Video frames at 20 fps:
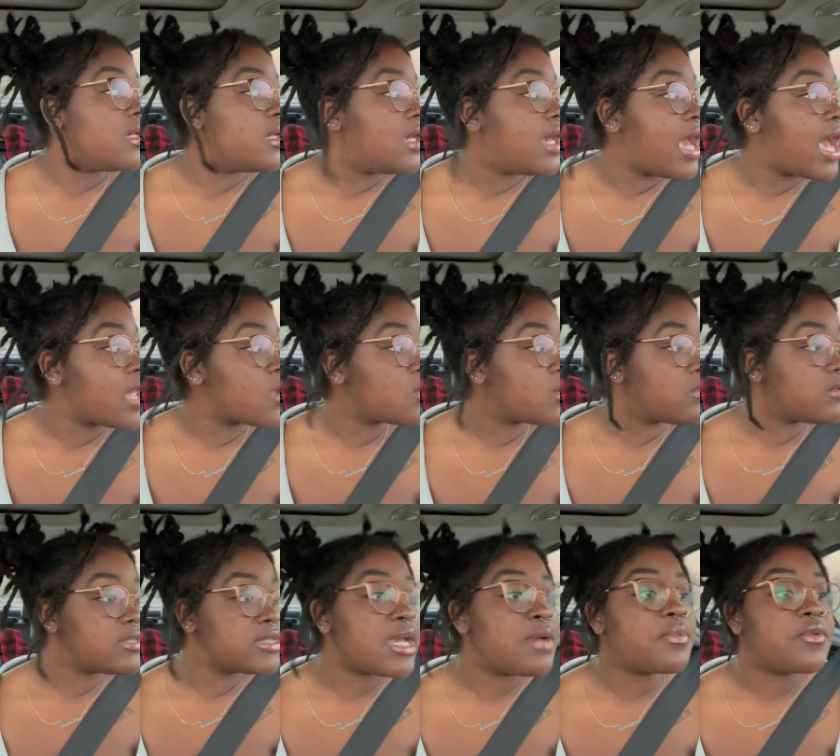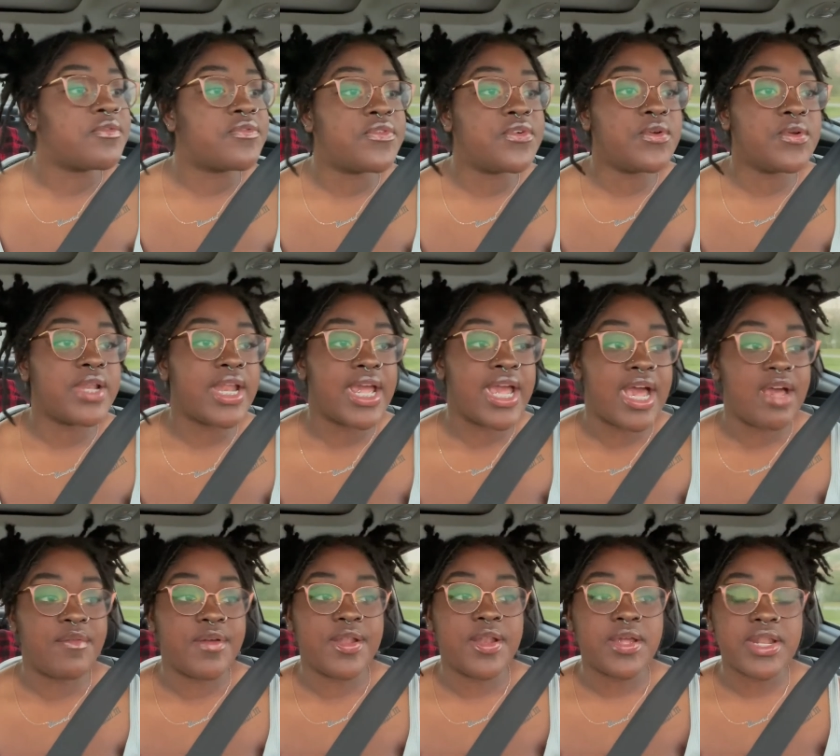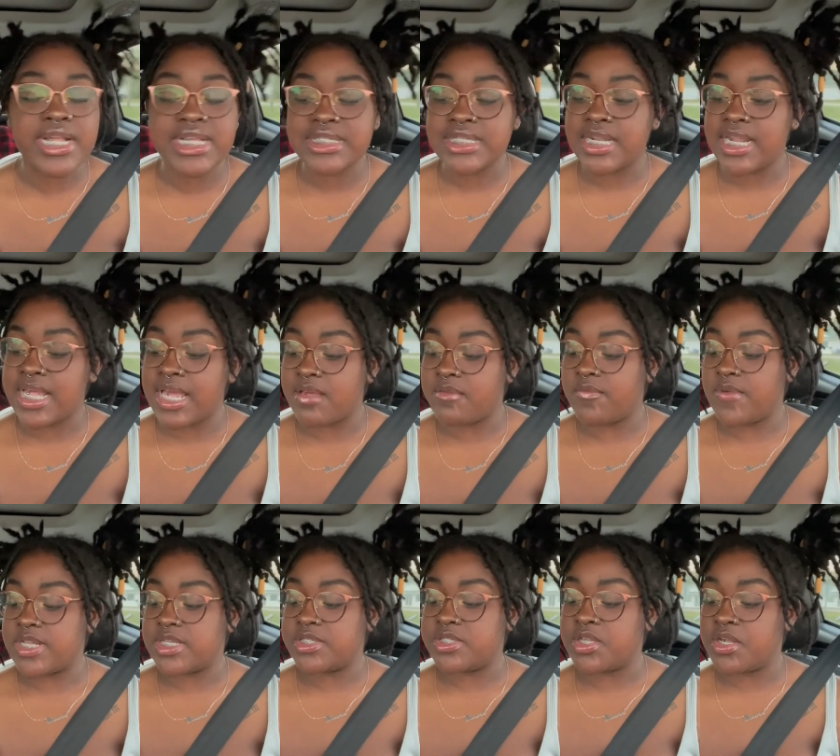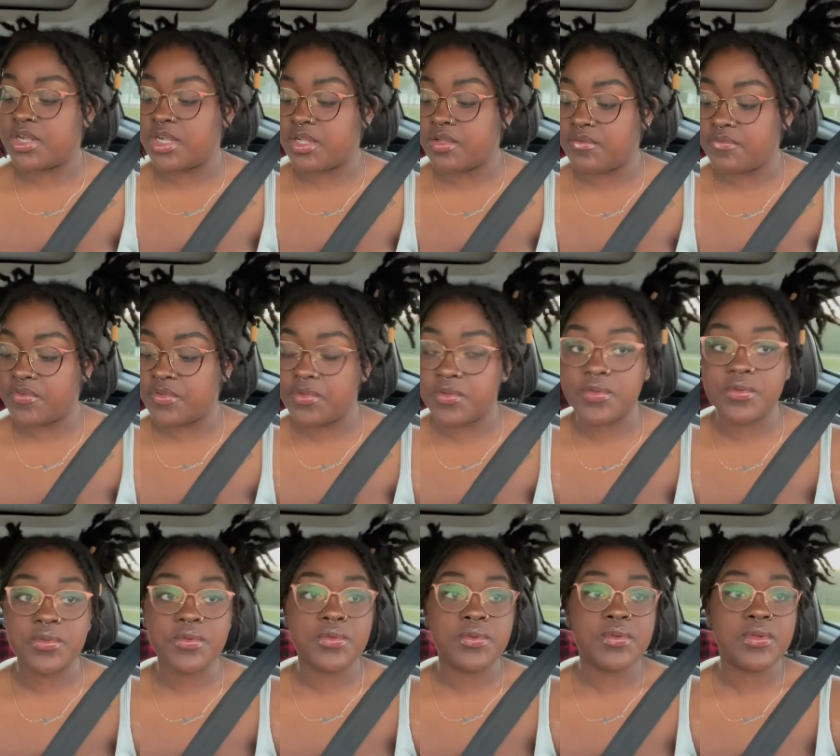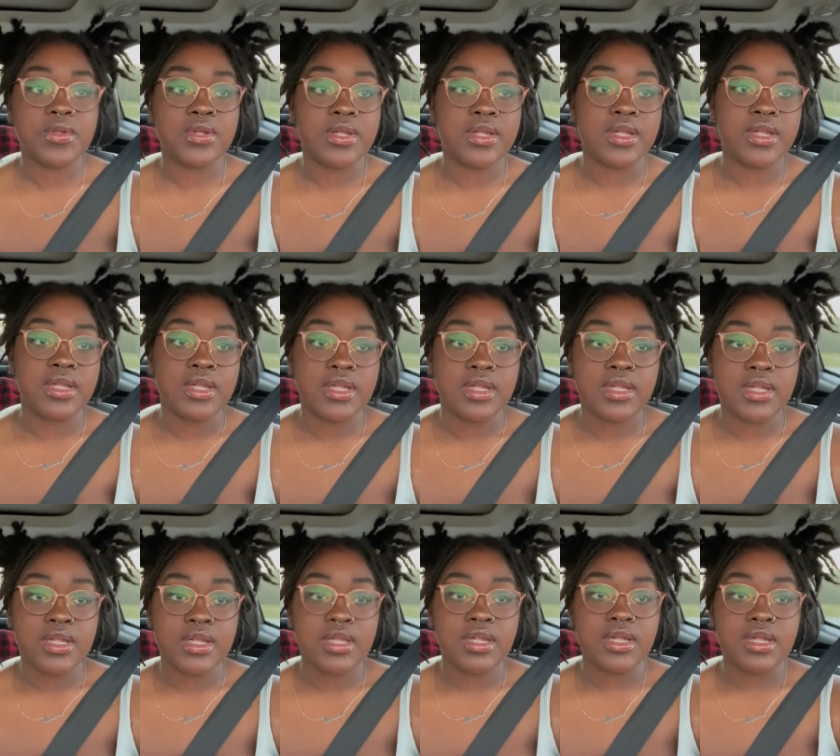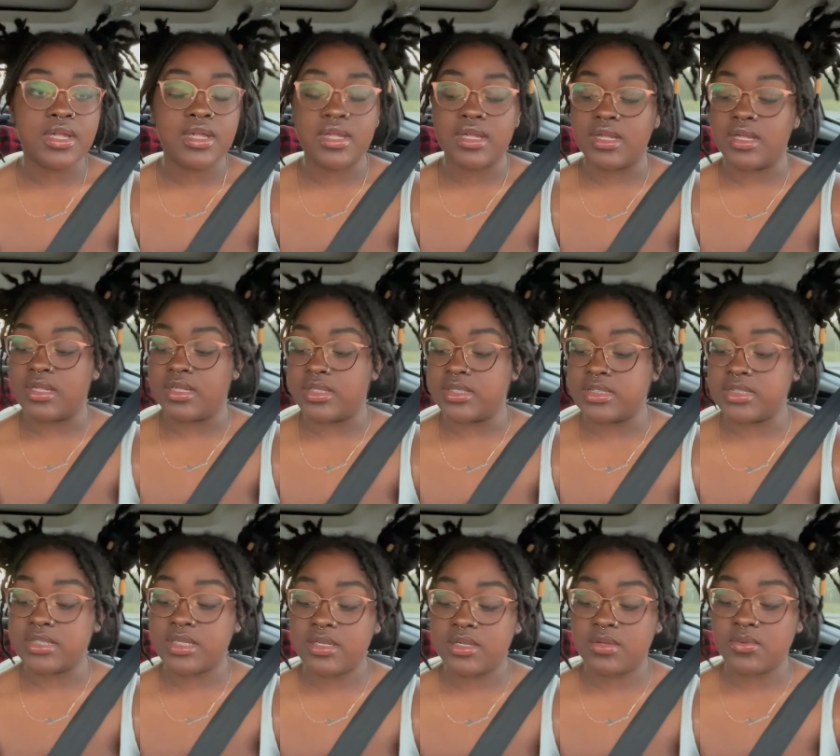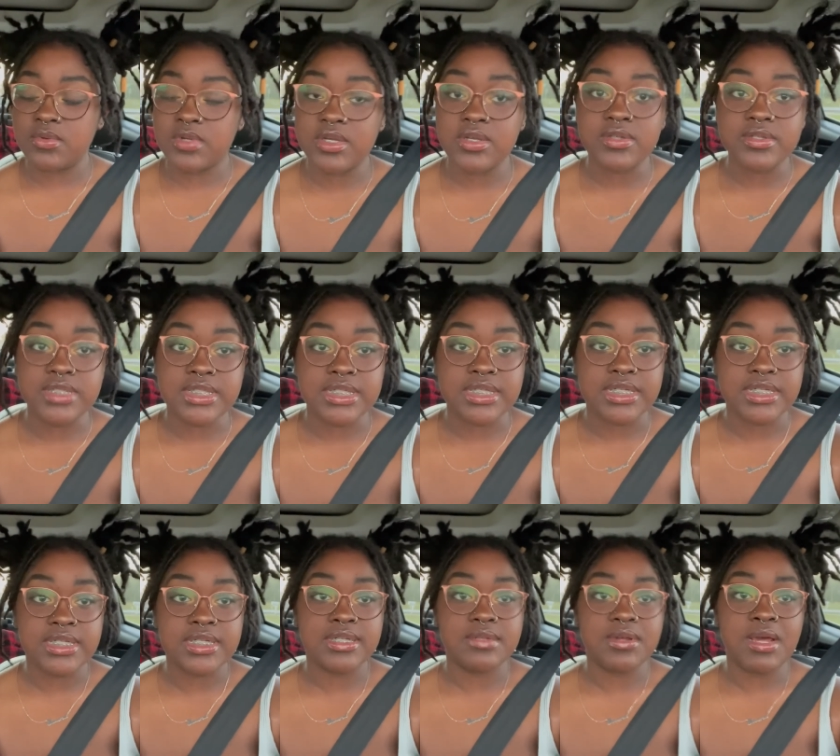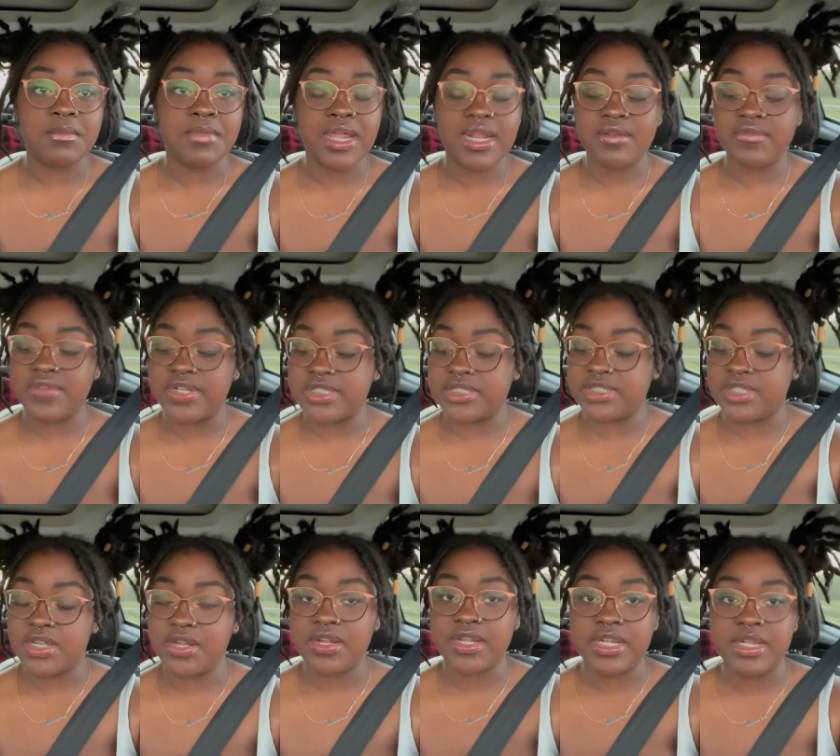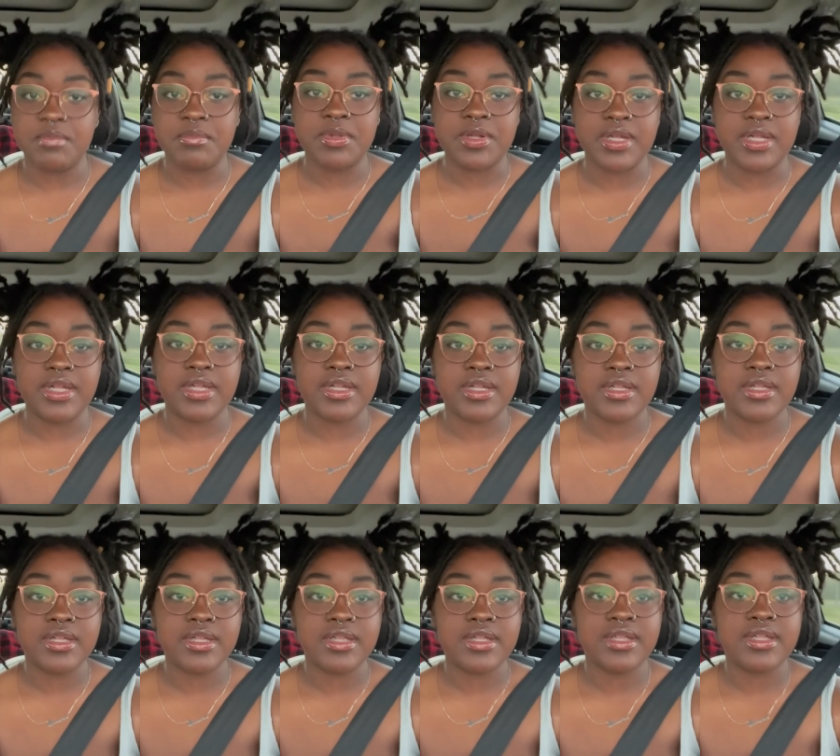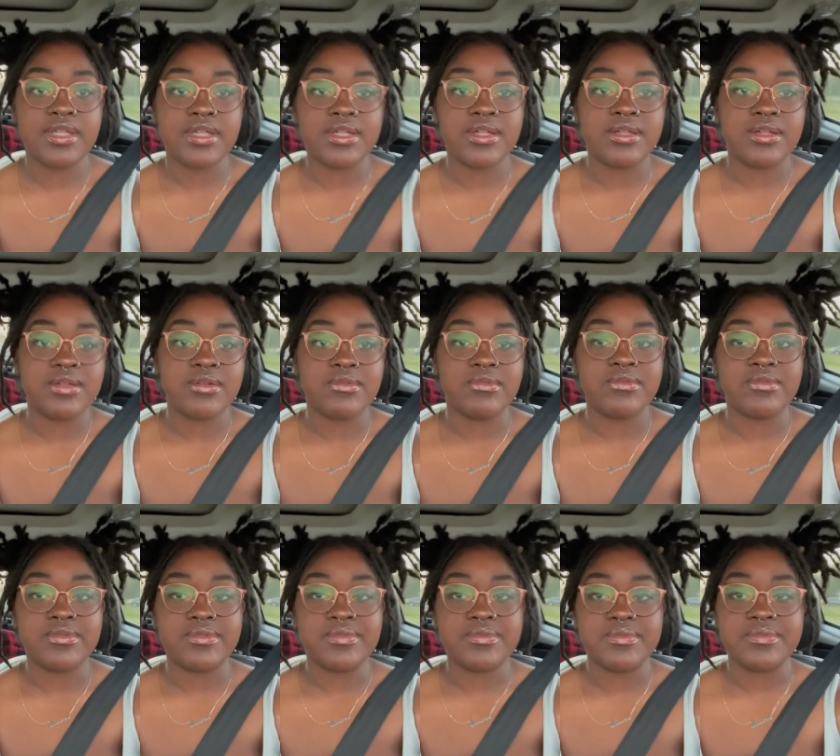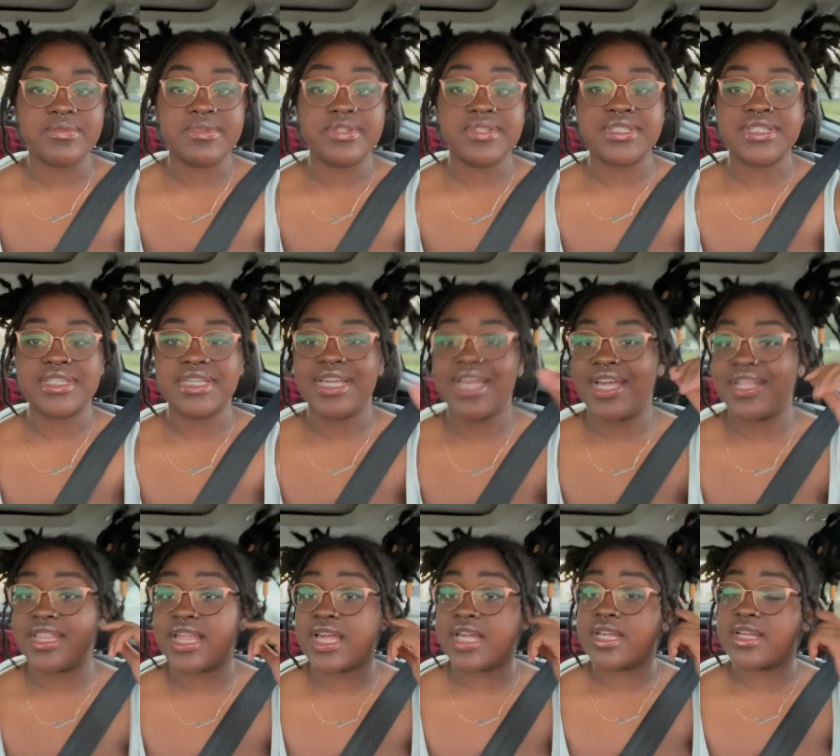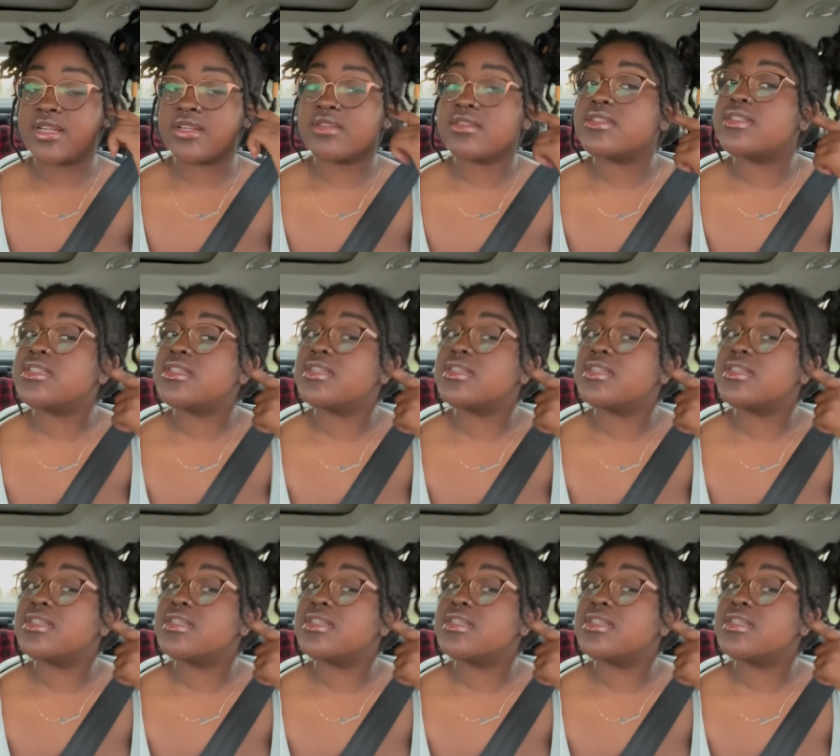Uh, I don't know what type of food they have. I know they said they have vegetarian food. Uh, so we're gonna see. I'm not a vegetarian, but we'll see how that goes.